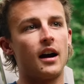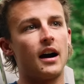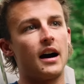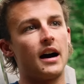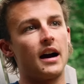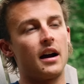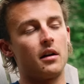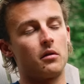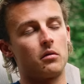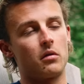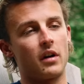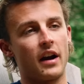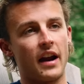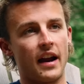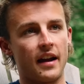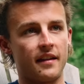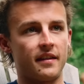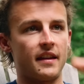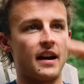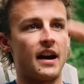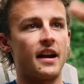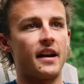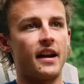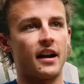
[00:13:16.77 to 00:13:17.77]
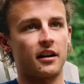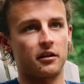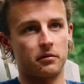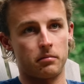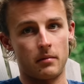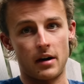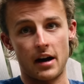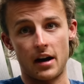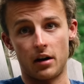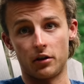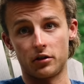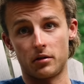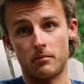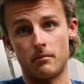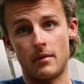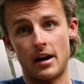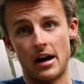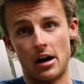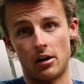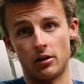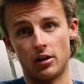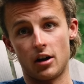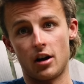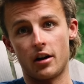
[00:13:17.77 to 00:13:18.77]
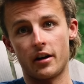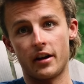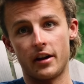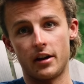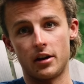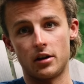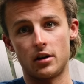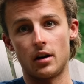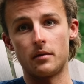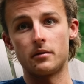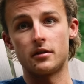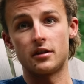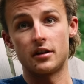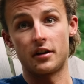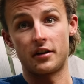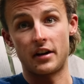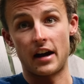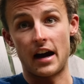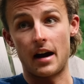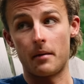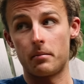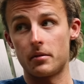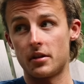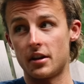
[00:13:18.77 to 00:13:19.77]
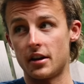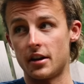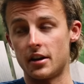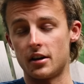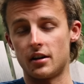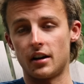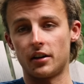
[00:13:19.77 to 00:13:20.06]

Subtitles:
I ran that next mile, it was a mile-long hill, up the top of the hill.